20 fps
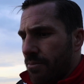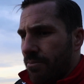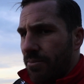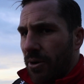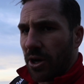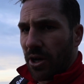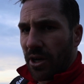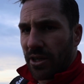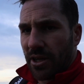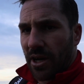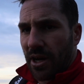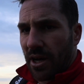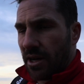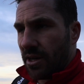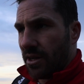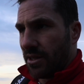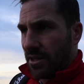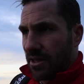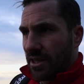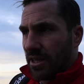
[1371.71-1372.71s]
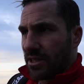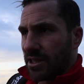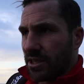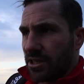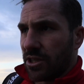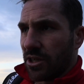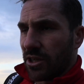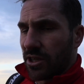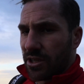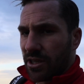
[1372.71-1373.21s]
But this is
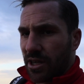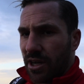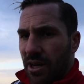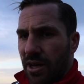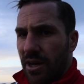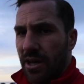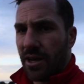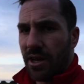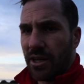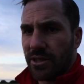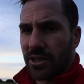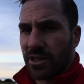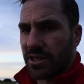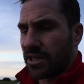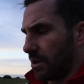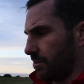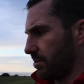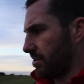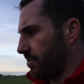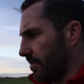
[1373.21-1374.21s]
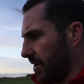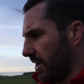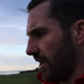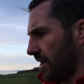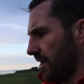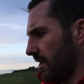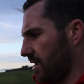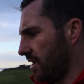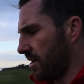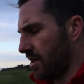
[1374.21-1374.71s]
just, I just seem to be
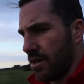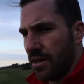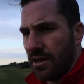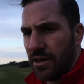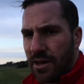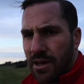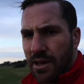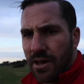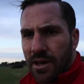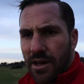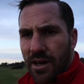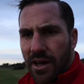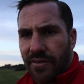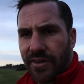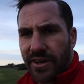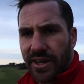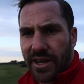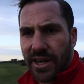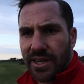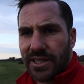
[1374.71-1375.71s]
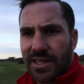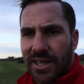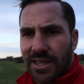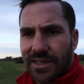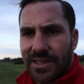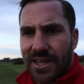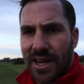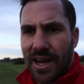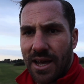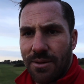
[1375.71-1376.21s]
having a nice little
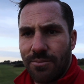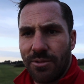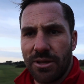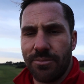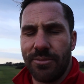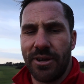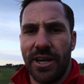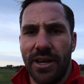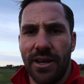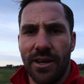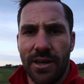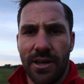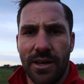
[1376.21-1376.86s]
time at the minute.